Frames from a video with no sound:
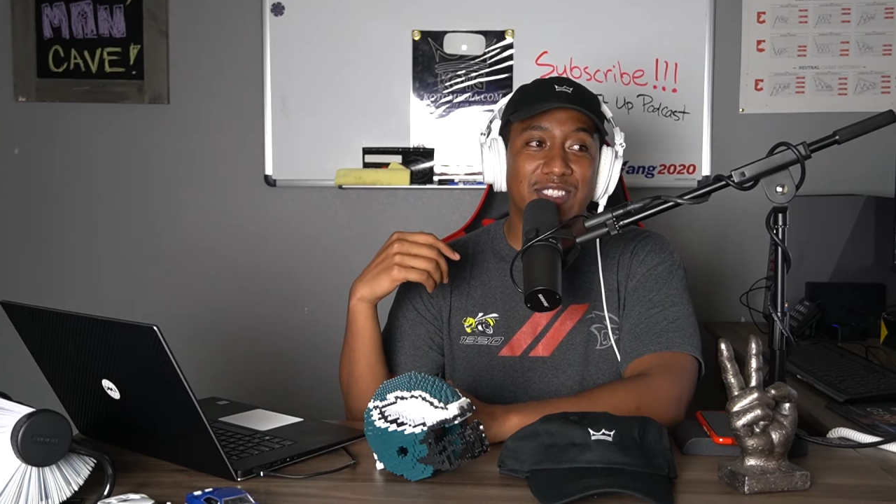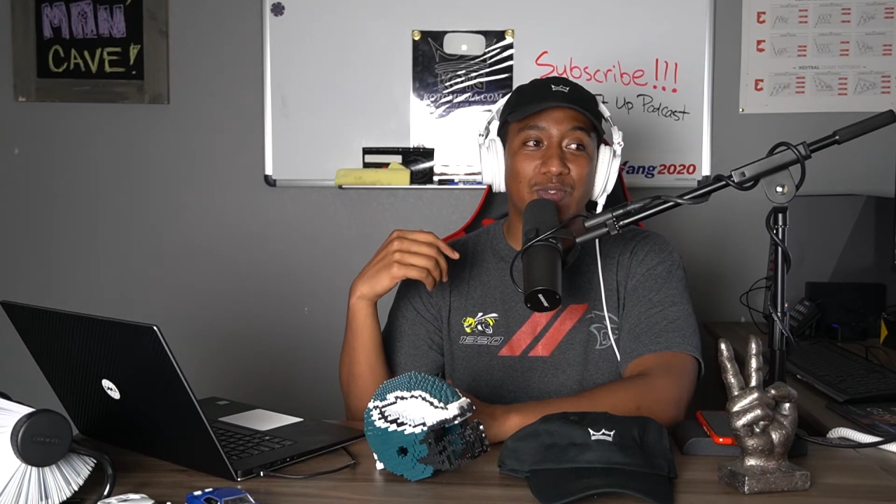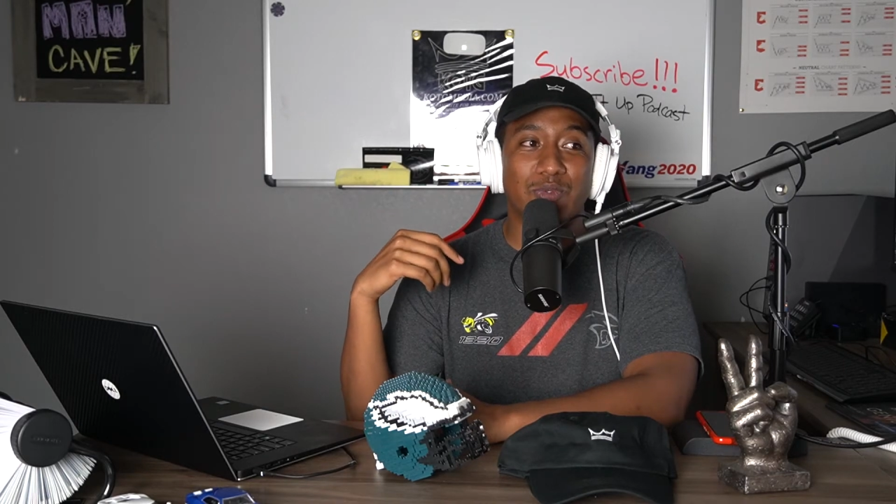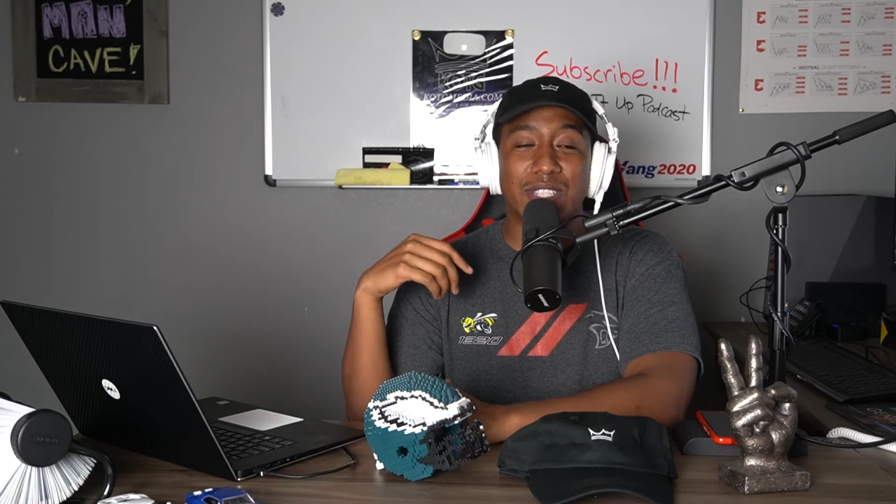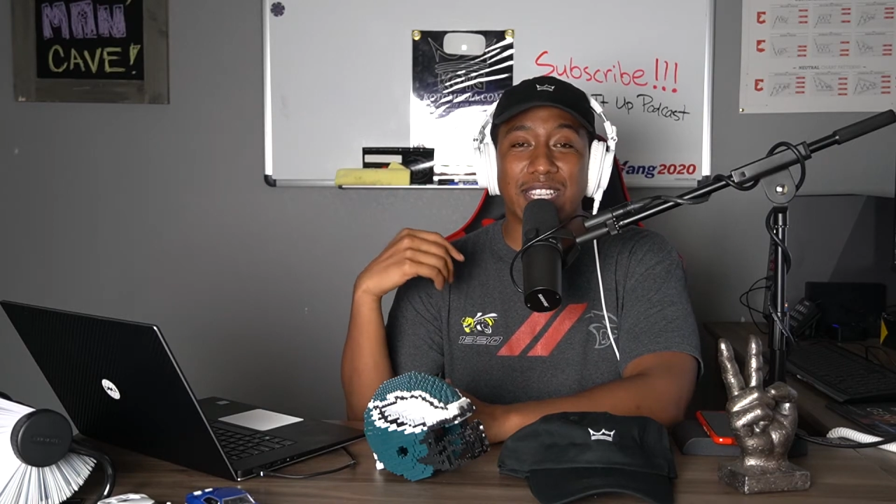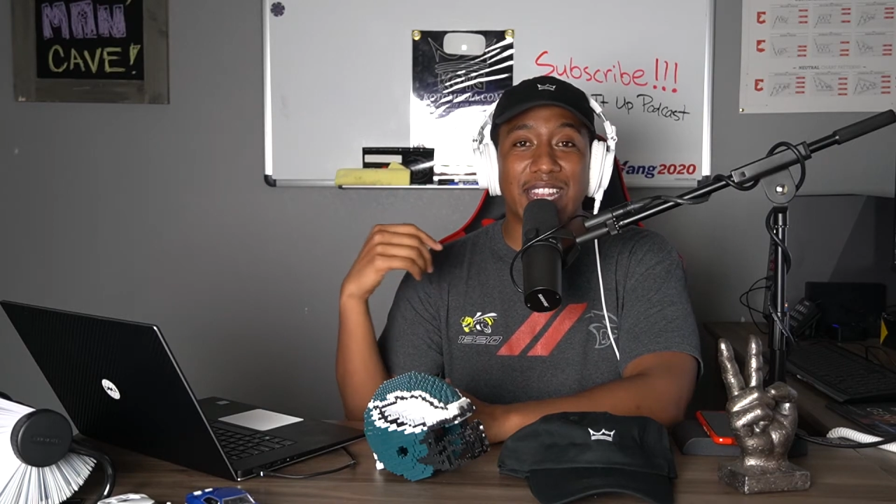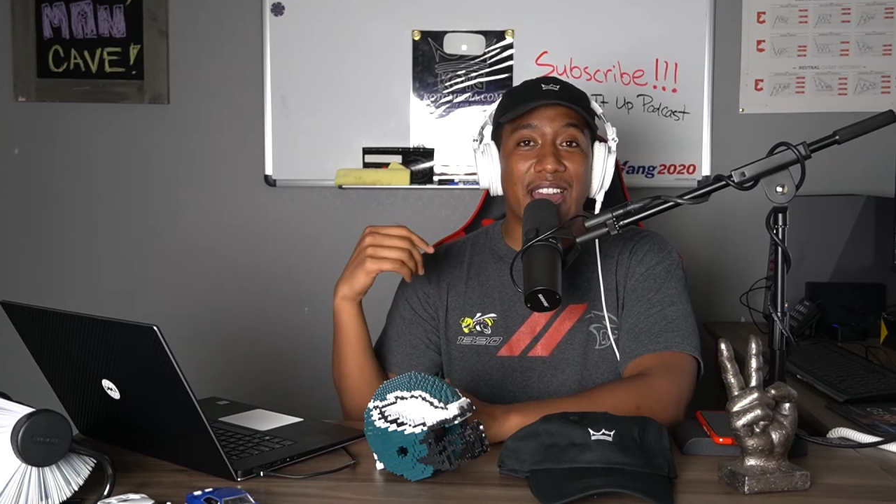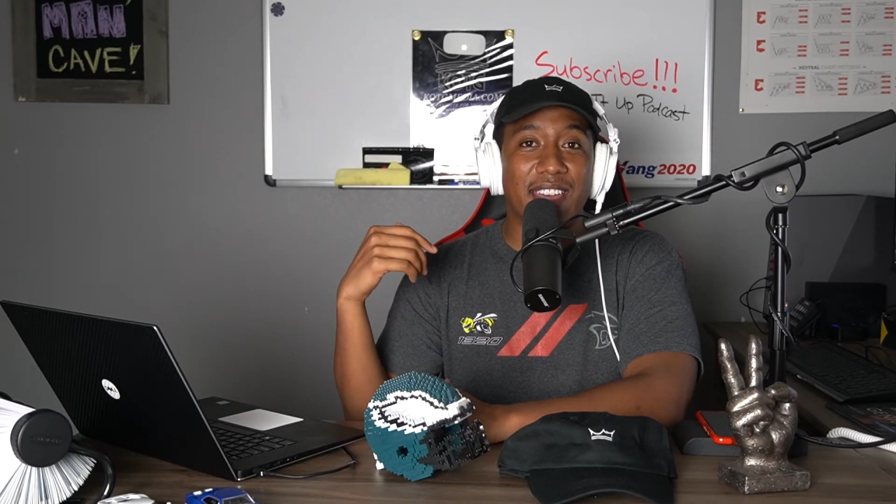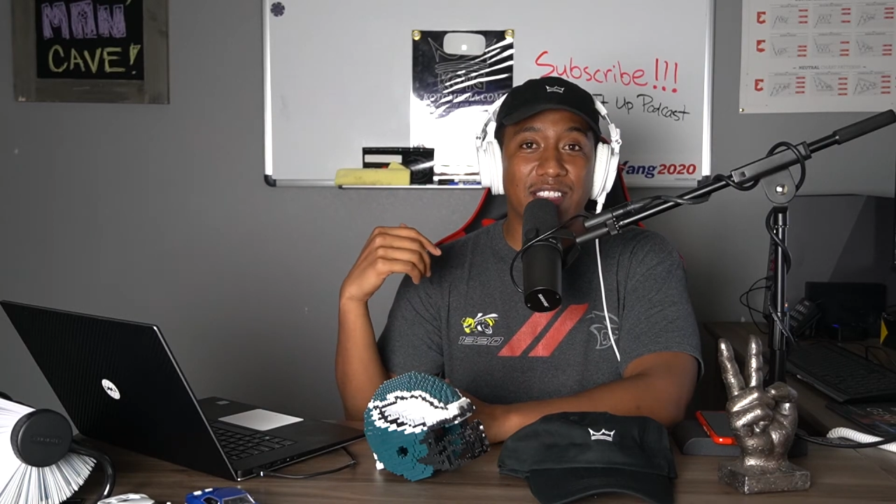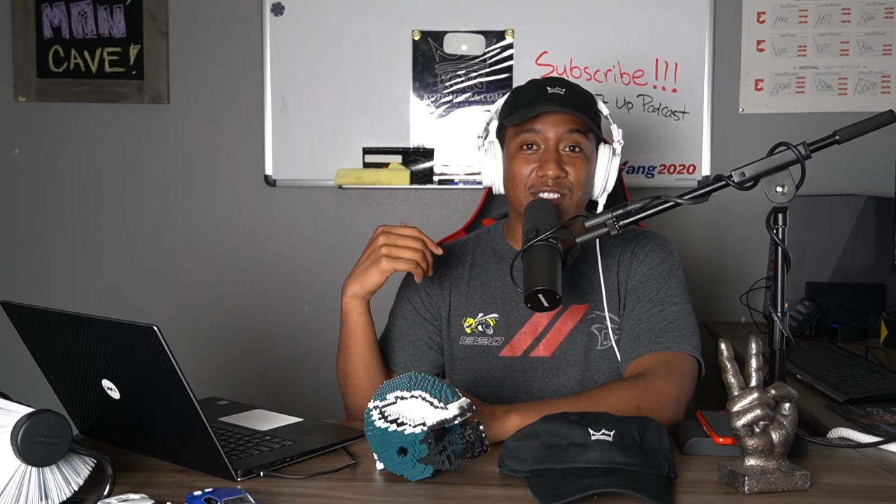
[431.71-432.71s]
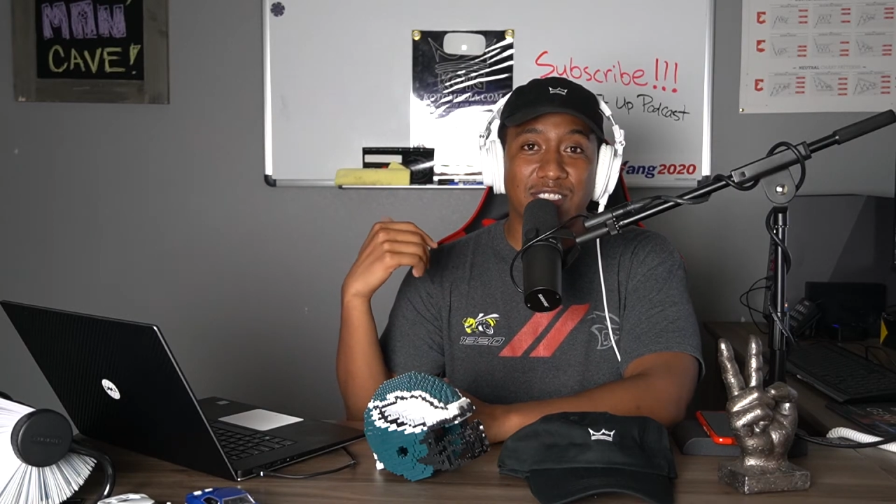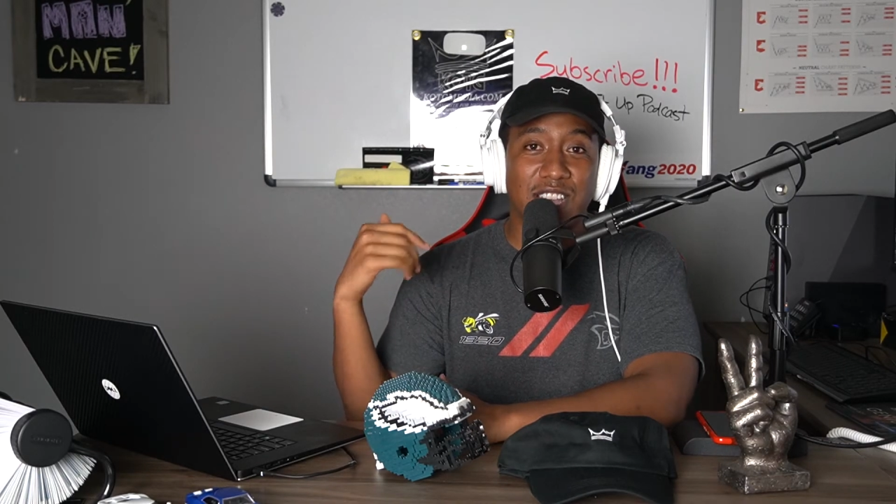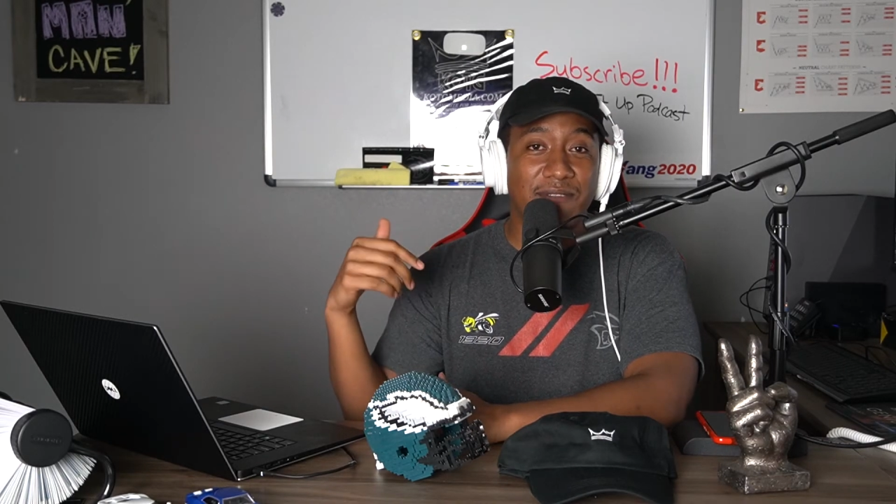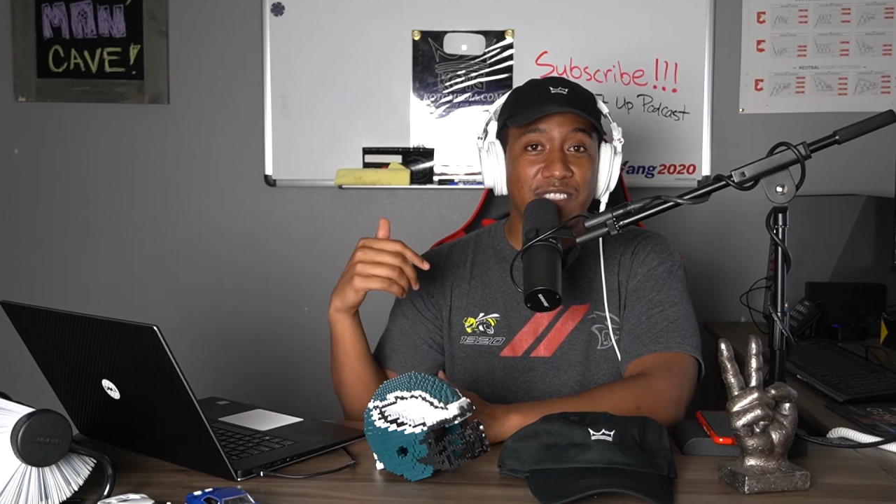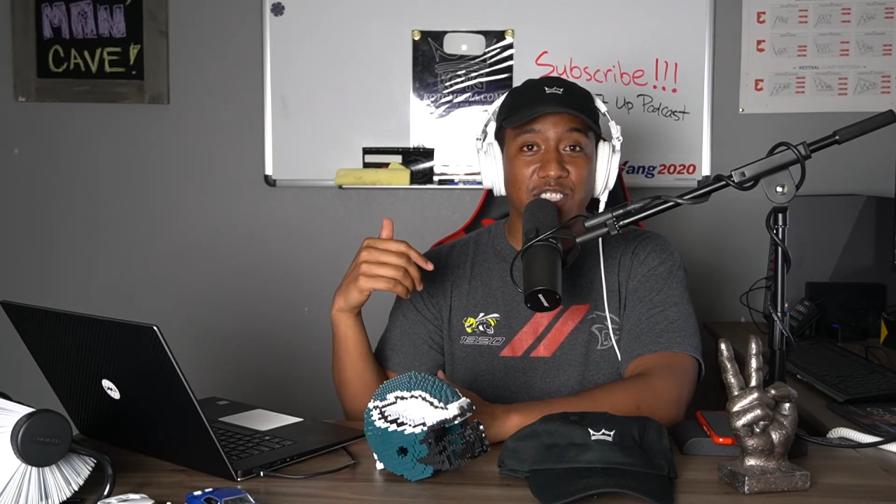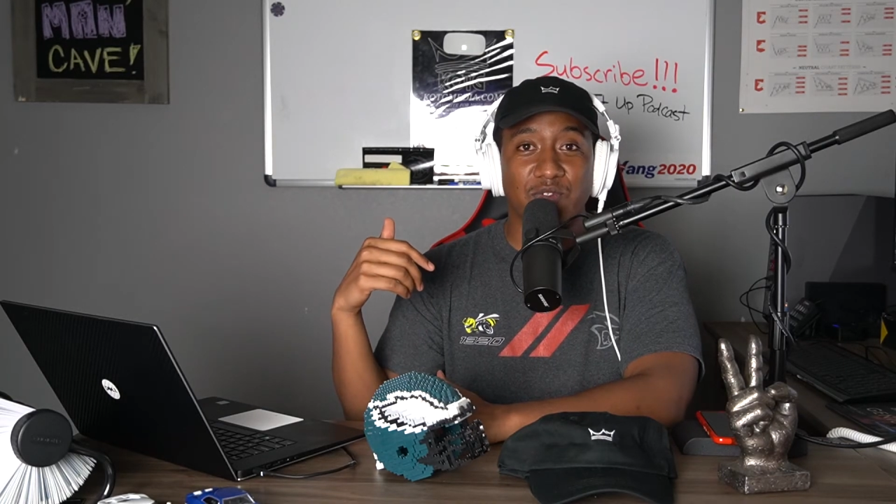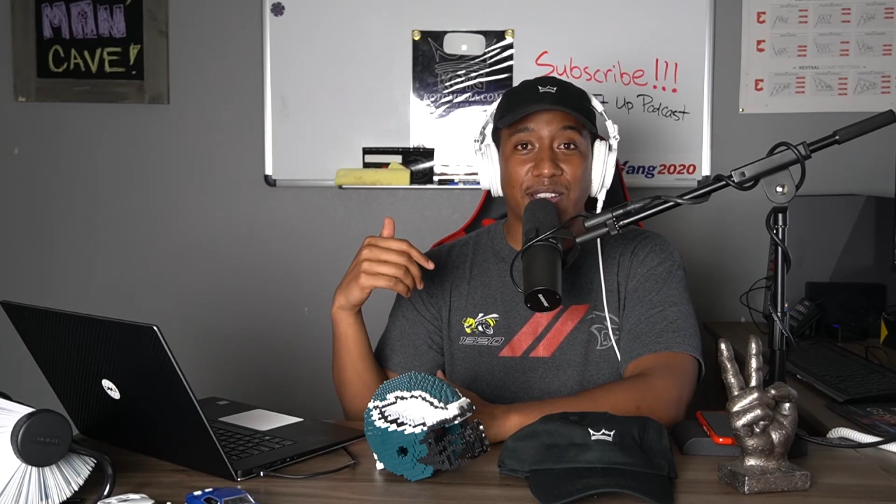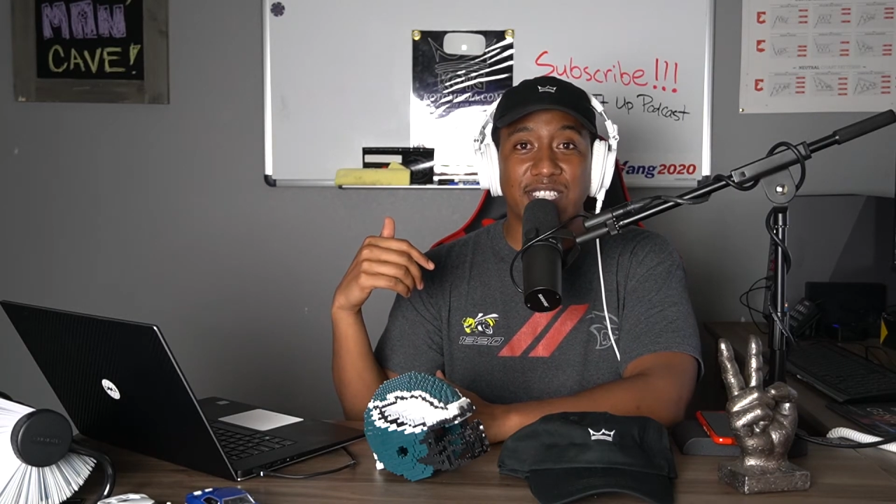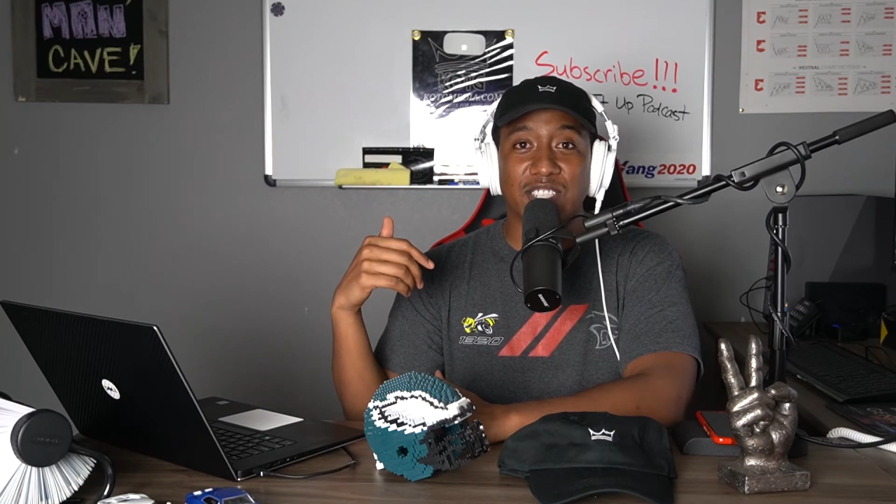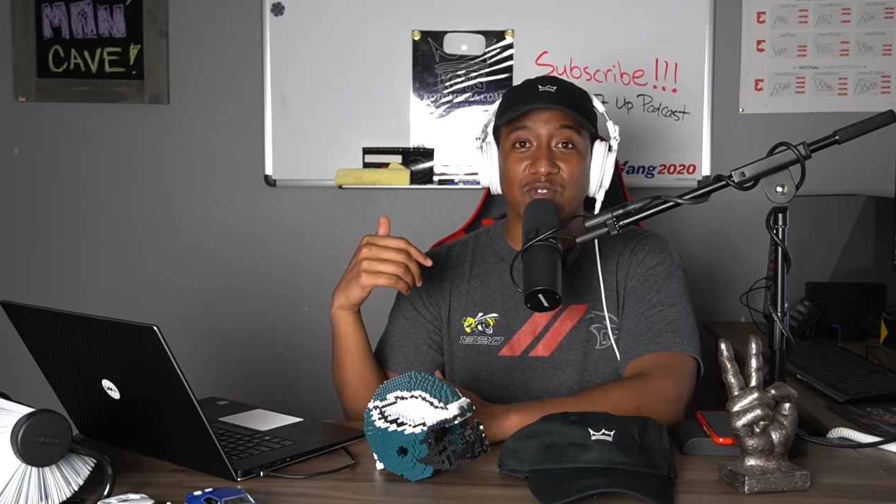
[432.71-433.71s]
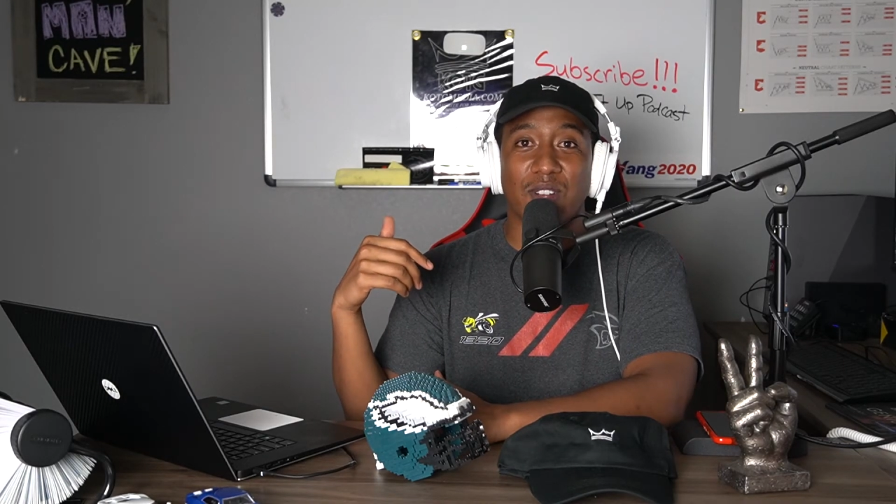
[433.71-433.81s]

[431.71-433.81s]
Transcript: to get out of those tough situations